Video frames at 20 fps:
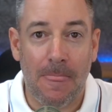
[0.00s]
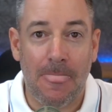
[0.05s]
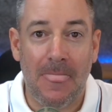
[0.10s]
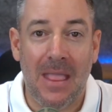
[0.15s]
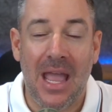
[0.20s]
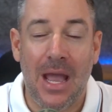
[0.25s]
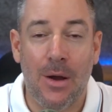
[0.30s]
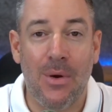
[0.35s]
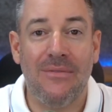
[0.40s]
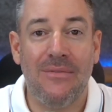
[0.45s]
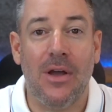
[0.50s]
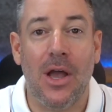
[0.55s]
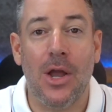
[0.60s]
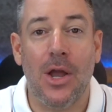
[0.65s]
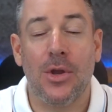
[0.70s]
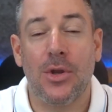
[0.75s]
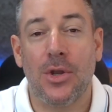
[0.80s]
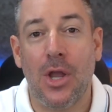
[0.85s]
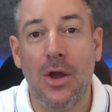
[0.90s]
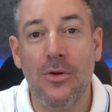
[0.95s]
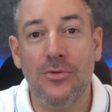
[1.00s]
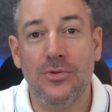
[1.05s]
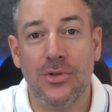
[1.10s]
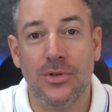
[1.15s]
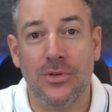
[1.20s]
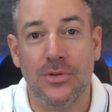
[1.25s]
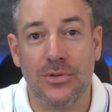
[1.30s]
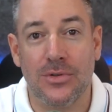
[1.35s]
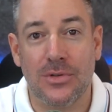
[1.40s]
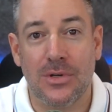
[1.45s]
However,
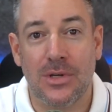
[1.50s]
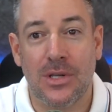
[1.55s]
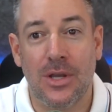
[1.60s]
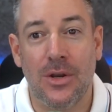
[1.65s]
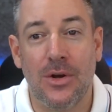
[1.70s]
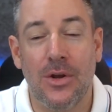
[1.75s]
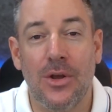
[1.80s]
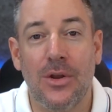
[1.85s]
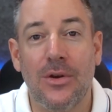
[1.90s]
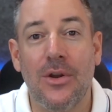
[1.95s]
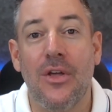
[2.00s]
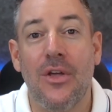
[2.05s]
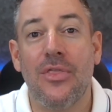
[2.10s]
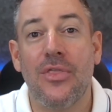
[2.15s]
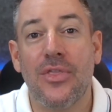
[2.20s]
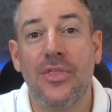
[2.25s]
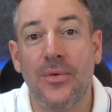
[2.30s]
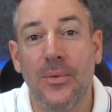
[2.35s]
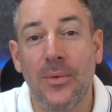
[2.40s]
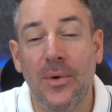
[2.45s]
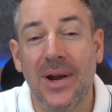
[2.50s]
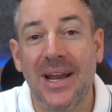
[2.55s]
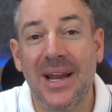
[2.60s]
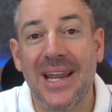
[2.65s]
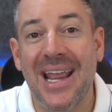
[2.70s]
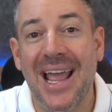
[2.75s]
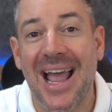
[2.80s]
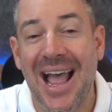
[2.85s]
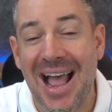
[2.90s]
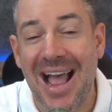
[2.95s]
coaches can earn three
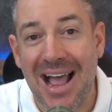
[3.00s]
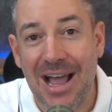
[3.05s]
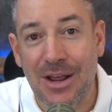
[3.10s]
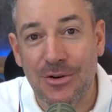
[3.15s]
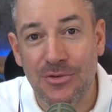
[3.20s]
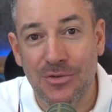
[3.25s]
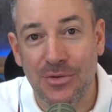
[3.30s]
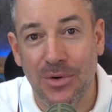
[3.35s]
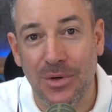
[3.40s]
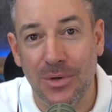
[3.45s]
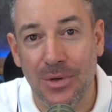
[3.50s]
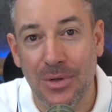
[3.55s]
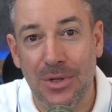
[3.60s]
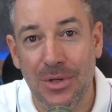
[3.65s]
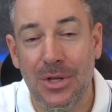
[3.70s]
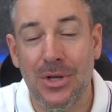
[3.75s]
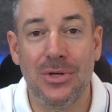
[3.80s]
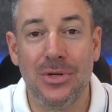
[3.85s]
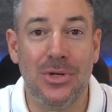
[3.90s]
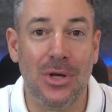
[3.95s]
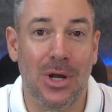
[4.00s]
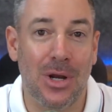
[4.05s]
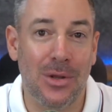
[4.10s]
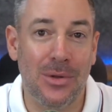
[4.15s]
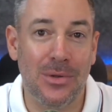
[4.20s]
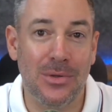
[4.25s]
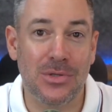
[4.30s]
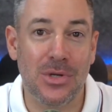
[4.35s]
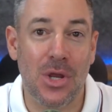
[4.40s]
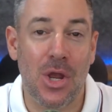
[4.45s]
hundred
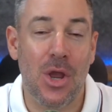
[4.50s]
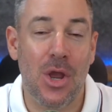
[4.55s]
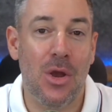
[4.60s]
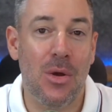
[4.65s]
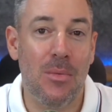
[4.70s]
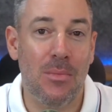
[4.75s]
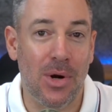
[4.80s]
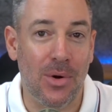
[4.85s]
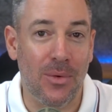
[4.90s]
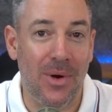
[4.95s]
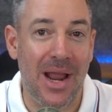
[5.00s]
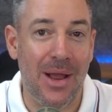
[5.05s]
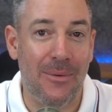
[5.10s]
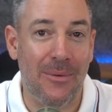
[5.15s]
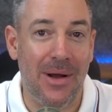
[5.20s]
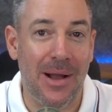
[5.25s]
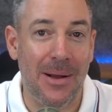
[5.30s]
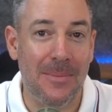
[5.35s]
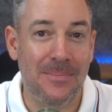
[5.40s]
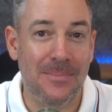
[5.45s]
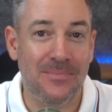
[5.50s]
dollars per hour.